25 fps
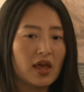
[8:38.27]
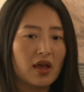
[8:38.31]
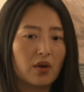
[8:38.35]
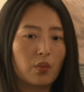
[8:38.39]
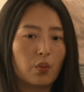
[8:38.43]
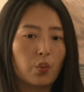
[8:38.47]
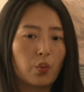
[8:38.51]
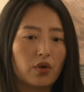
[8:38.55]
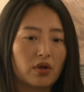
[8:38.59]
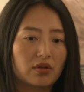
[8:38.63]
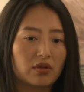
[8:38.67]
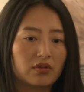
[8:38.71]

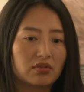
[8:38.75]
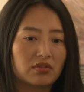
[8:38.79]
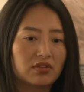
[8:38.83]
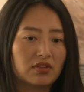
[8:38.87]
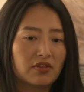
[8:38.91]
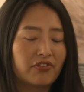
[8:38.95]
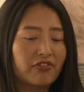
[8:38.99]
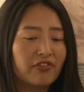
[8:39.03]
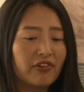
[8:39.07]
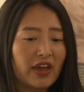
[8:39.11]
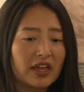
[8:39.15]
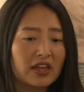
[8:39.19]
Uh, uh,
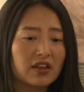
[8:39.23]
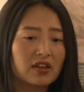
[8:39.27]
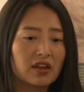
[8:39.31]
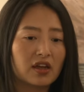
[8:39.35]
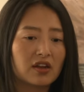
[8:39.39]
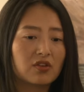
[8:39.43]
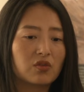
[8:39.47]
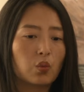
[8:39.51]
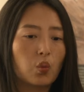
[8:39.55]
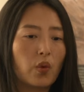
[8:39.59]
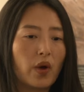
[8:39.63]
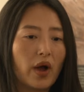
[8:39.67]
the fact
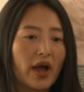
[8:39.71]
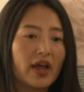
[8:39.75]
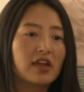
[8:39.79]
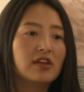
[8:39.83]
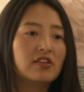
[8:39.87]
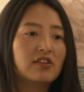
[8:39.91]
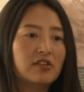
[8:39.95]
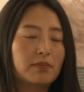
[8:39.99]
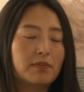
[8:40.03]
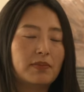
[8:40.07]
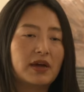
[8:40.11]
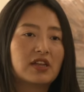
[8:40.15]
that
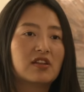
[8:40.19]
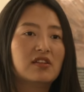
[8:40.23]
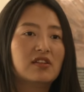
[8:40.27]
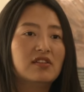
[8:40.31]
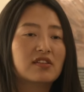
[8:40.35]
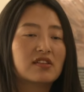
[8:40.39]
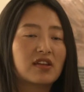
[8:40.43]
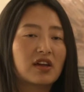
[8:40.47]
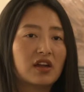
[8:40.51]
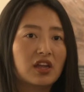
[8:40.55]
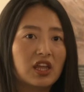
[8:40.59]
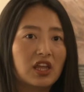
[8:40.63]
why
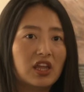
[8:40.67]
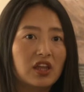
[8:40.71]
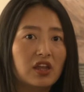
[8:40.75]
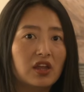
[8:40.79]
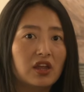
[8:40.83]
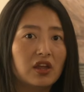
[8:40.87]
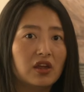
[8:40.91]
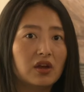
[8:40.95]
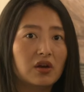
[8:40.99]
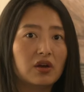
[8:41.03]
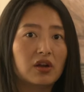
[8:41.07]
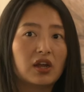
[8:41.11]
Tibetans are
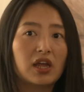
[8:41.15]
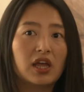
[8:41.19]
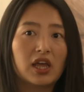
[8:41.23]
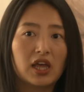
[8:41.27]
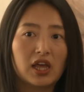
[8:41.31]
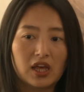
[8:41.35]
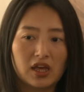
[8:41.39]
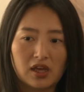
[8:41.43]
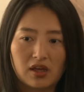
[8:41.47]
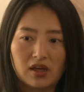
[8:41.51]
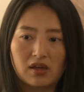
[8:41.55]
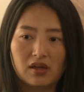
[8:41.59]
here,
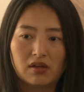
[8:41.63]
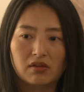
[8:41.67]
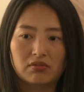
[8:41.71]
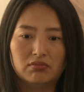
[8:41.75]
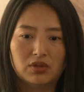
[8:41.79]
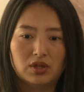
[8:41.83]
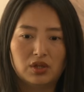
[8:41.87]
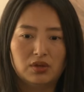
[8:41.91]
uh,